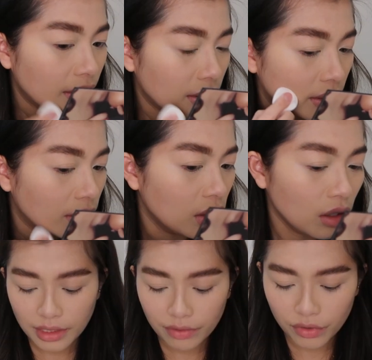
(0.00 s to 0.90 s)
Like
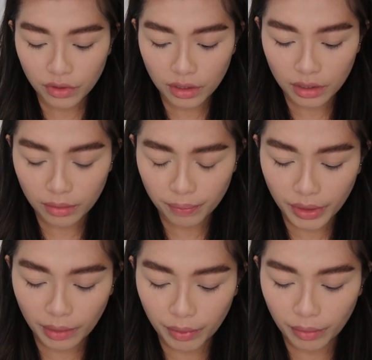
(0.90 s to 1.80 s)
say if you got a
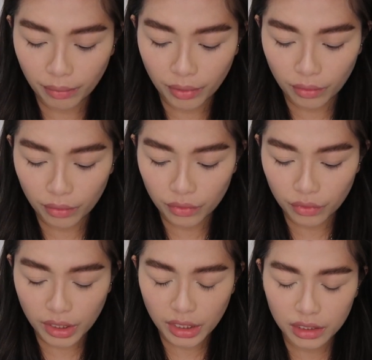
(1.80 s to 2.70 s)
big pimple, you
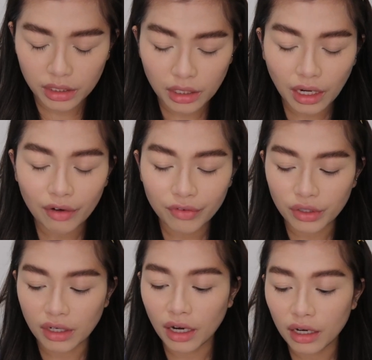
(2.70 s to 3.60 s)
can cover the
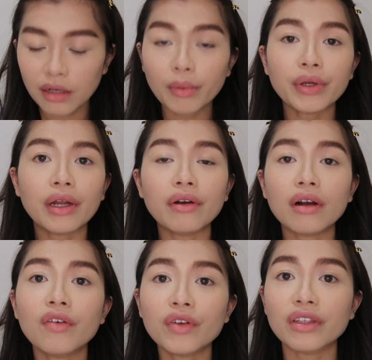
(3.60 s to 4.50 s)
color but you cannot
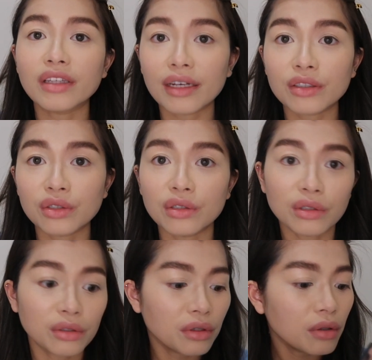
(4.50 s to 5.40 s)
cover the texture,
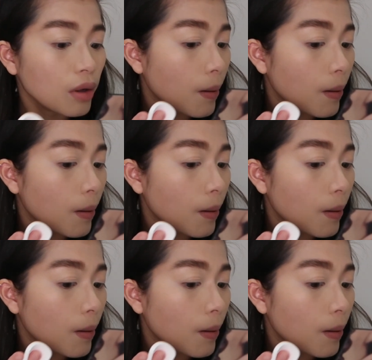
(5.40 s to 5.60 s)
you know.